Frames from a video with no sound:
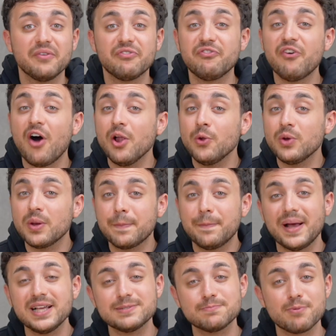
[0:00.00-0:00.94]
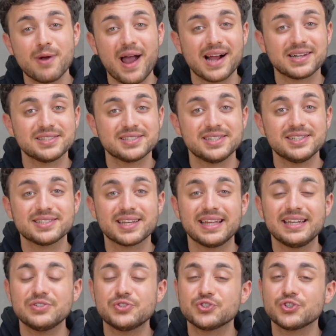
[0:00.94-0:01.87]
following best practices can
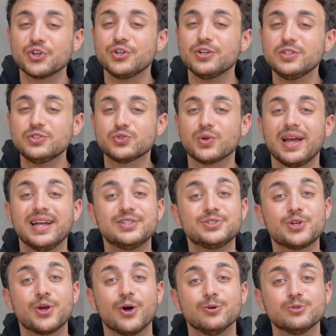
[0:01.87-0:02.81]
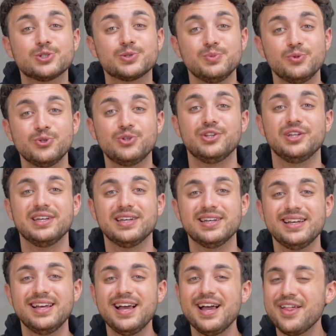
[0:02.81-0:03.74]
ensure your trades go smoothly.
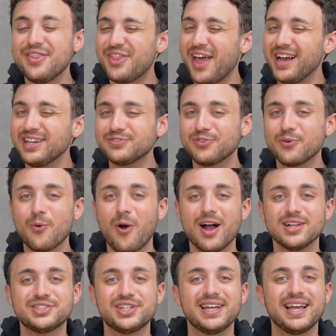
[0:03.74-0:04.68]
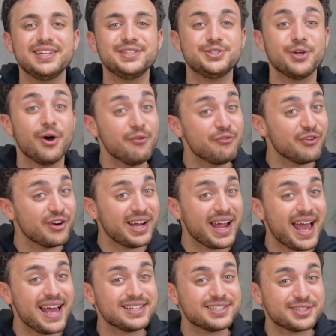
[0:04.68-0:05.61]
Thanks for watching, and don't
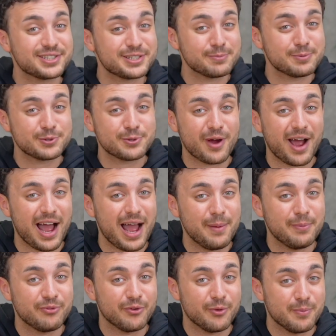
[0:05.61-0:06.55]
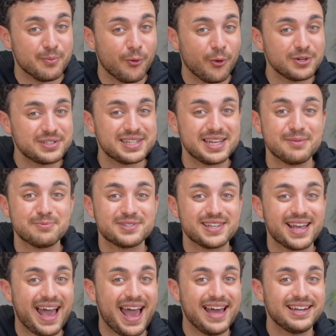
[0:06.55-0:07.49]
forget to subscribe for more tips
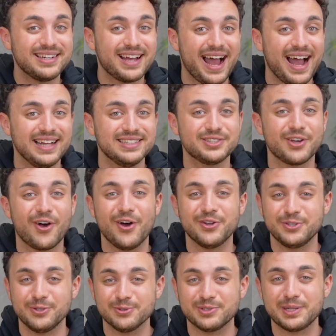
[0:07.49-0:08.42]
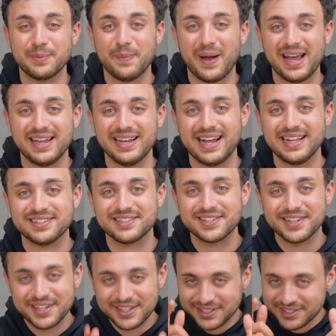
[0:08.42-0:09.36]
and guides on using Binance.
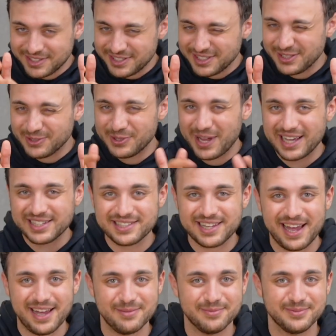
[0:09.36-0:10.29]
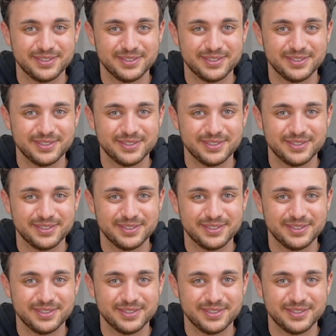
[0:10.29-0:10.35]
See you next time.